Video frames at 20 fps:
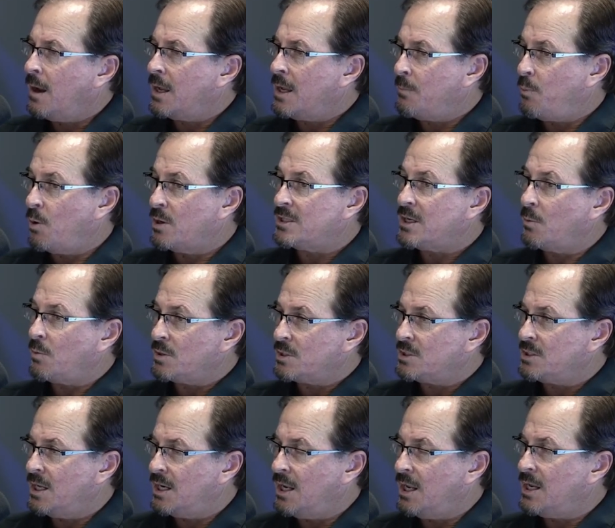Uh, he points out what
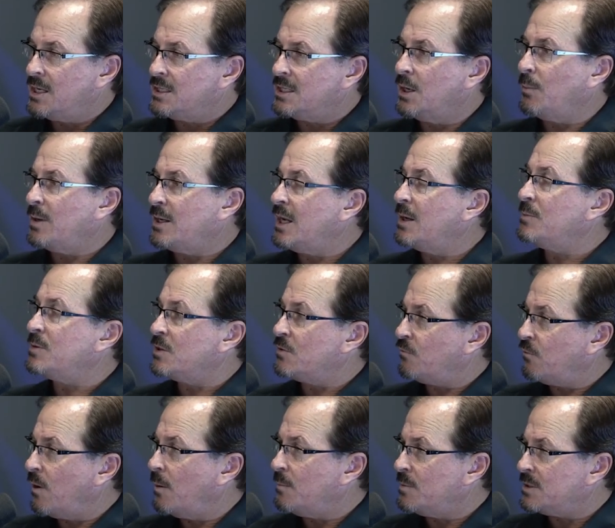sin is. He redeems us
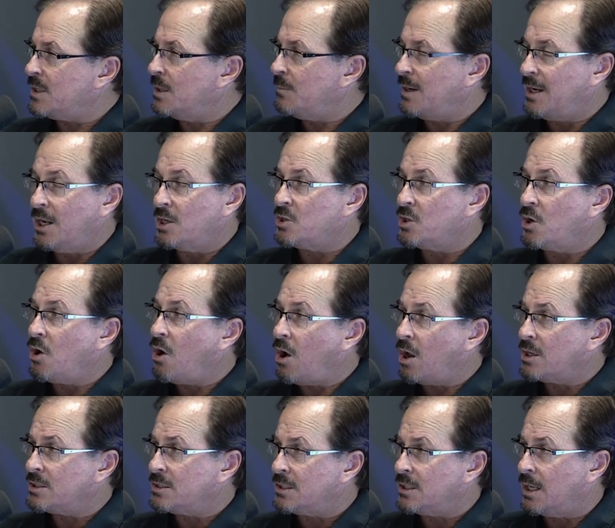from sin, but he doesn't
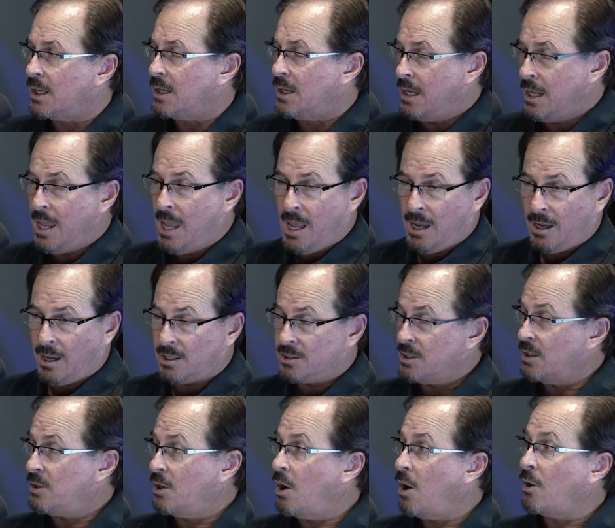cause sin. God
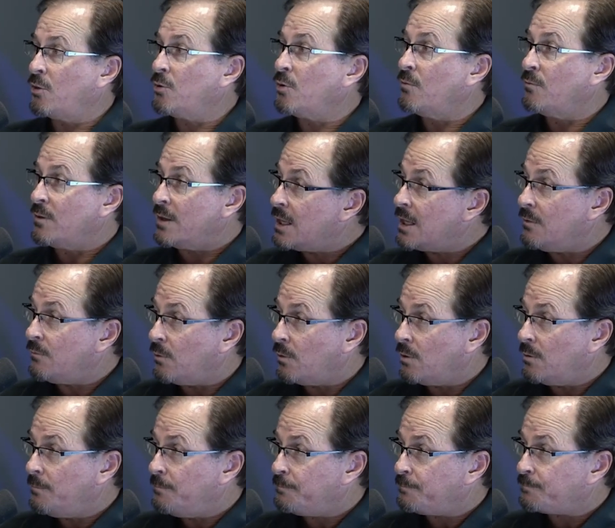is not the author of
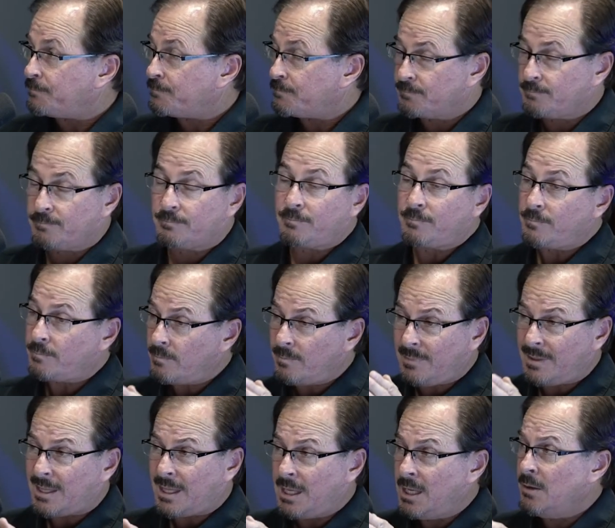evil. Mm-hmm
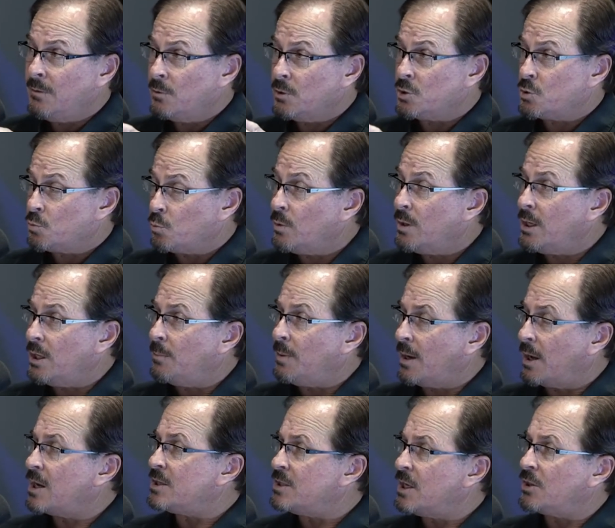evil is real,
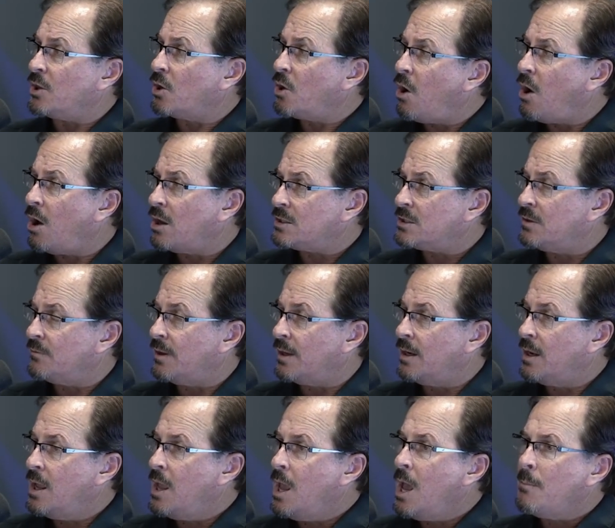but God is not the cause of
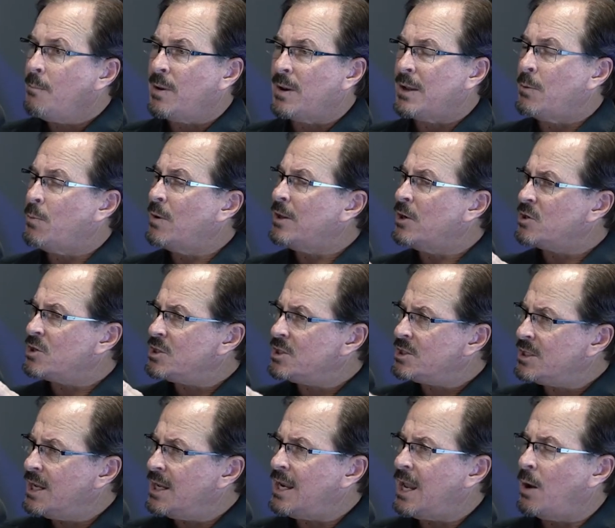it. But when there's
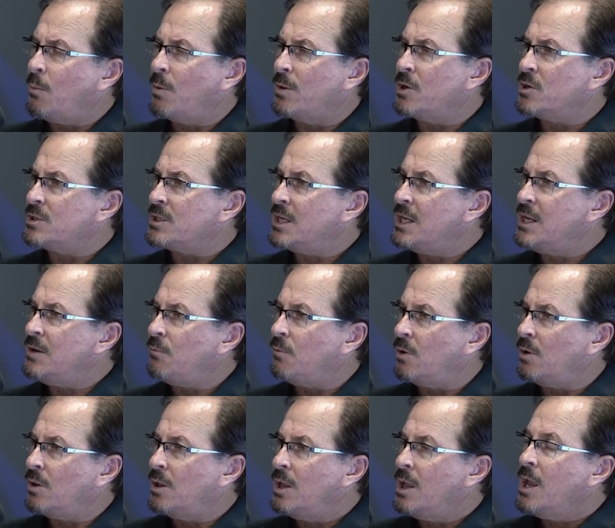sin and when there's
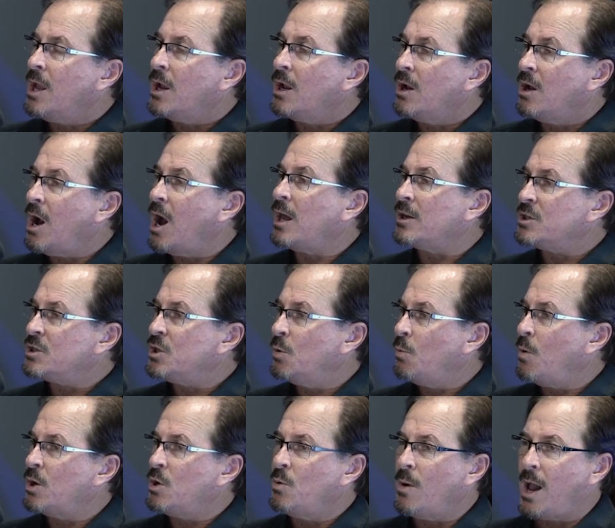evil, God is
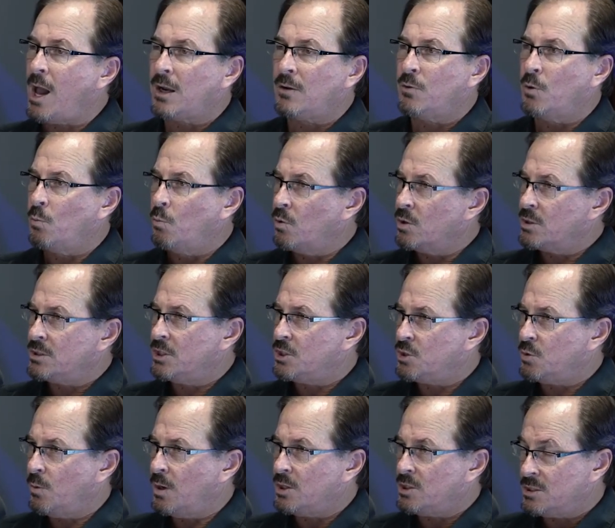the one who, out of the worst
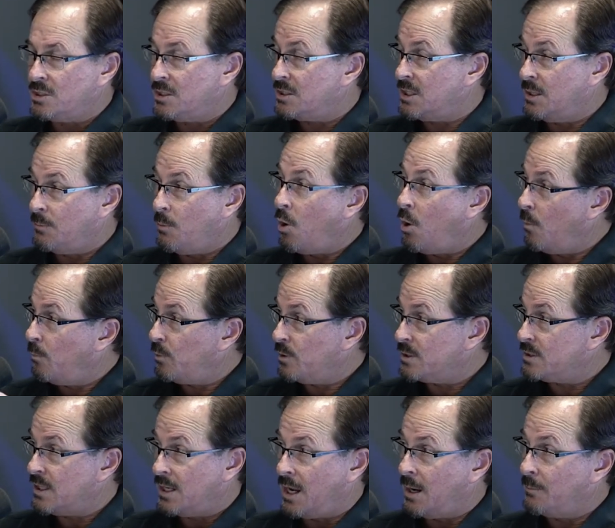situations that seem
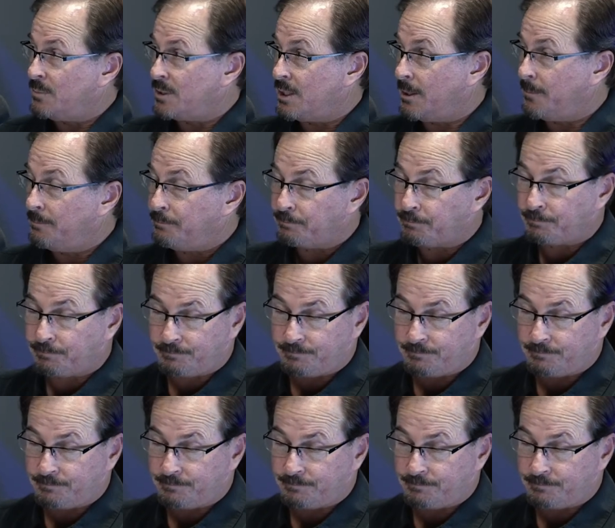hopeless and empty,